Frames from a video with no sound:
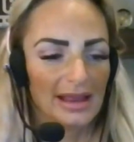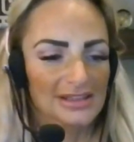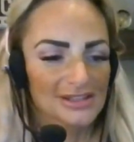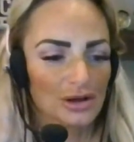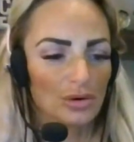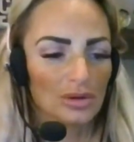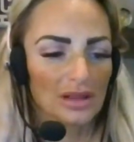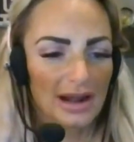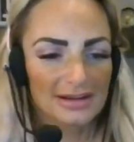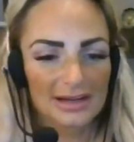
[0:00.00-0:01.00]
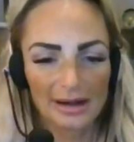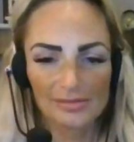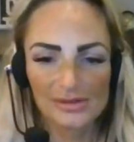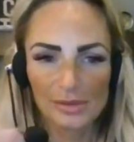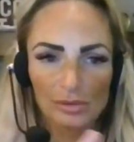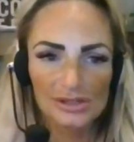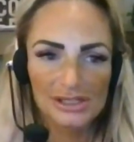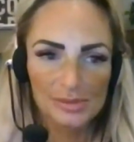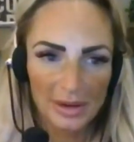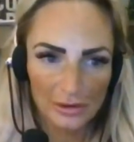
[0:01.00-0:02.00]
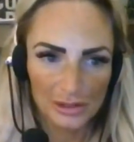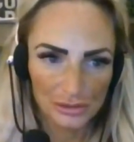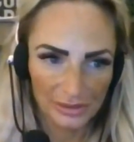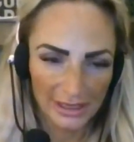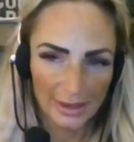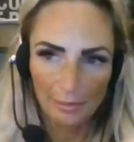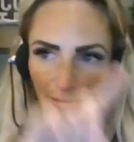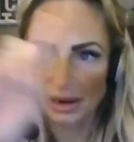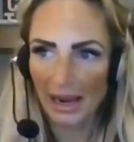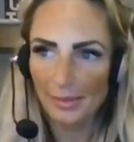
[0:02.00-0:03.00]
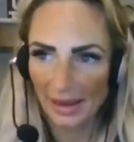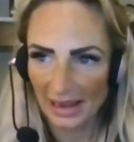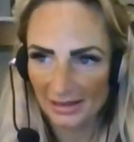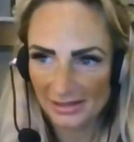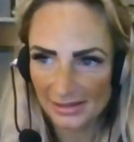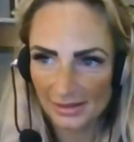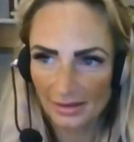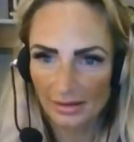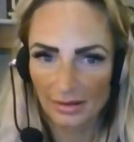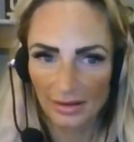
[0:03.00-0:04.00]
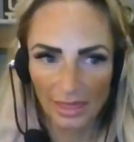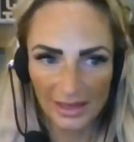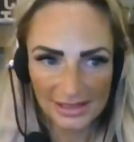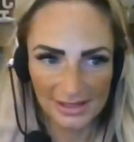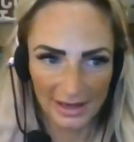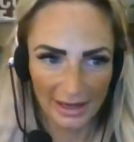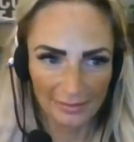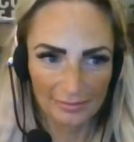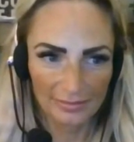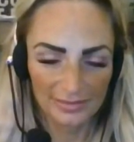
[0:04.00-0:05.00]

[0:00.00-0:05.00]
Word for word: So a lot of times we will spiritually bypass this thing.